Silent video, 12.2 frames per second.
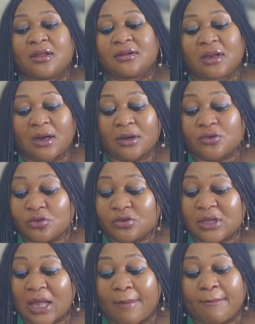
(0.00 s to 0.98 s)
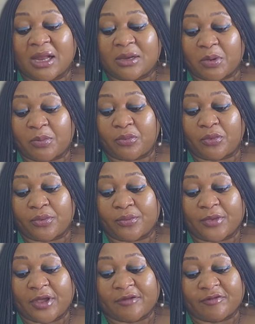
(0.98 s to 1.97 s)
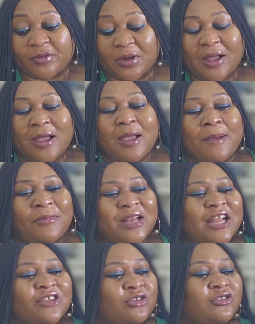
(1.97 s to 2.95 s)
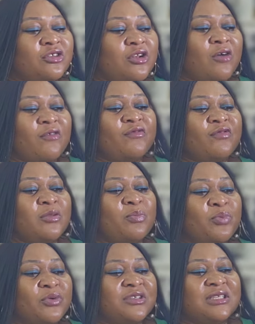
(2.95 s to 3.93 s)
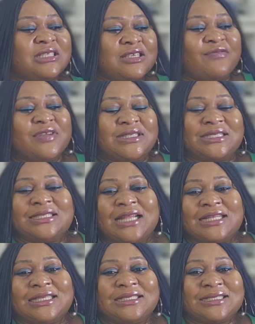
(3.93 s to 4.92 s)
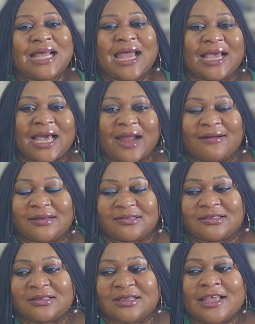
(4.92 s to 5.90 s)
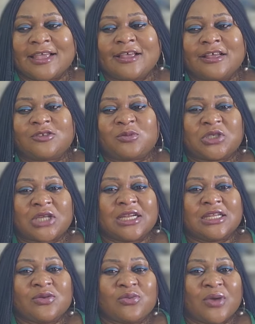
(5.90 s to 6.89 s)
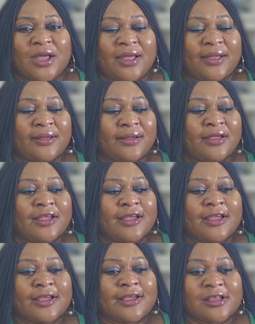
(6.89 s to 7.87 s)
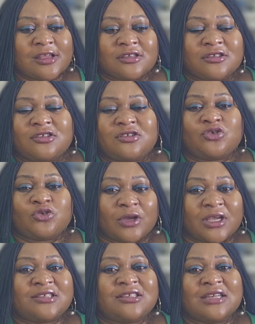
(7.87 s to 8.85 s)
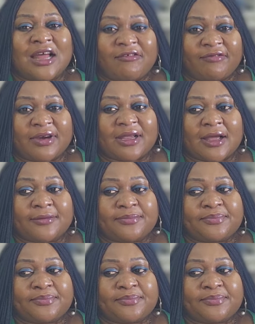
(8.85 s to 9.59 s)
There are good and bad people everywhere. But I just love the positivity that this guy carries, especially the way he is showcasing Africa.